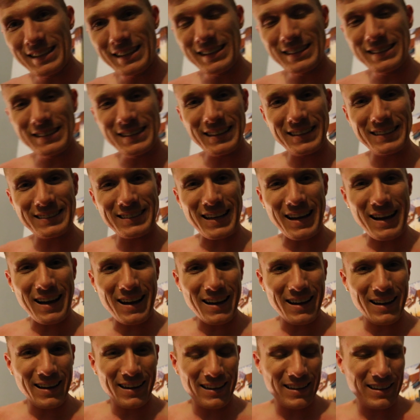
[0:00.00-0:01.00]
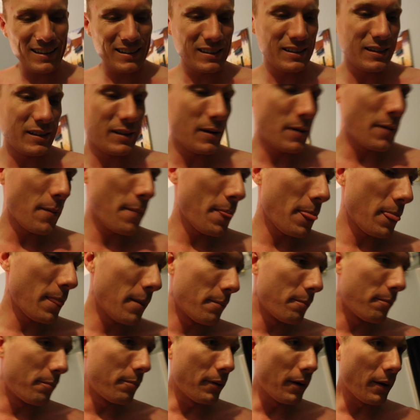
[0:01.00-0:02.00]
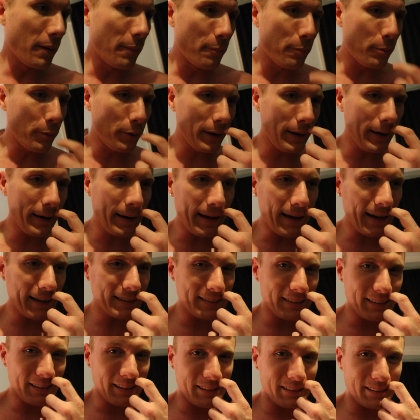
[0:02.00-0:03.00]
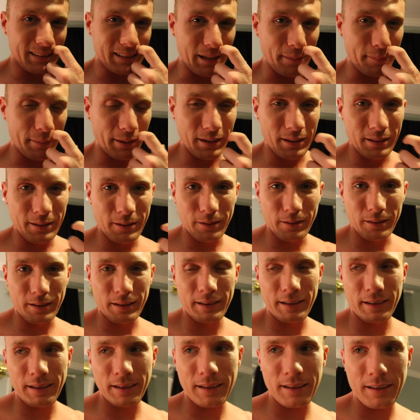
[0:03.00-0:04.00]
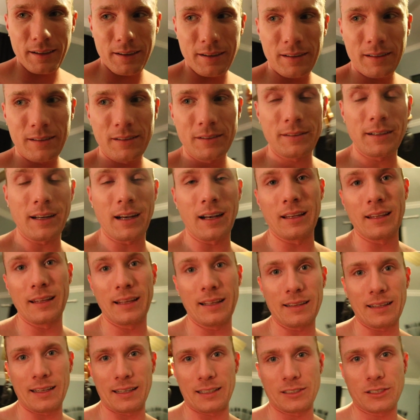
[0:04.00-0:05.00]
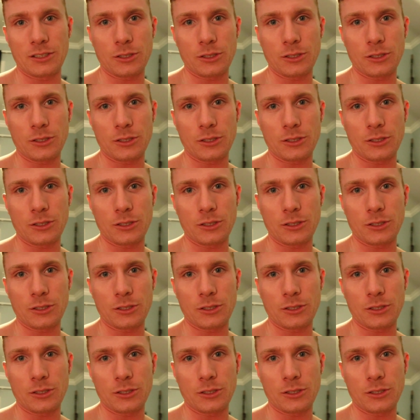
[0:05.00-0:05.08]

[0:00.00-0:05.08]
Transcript: T6i. But Brady actually just sent me a little link, or not a link, like a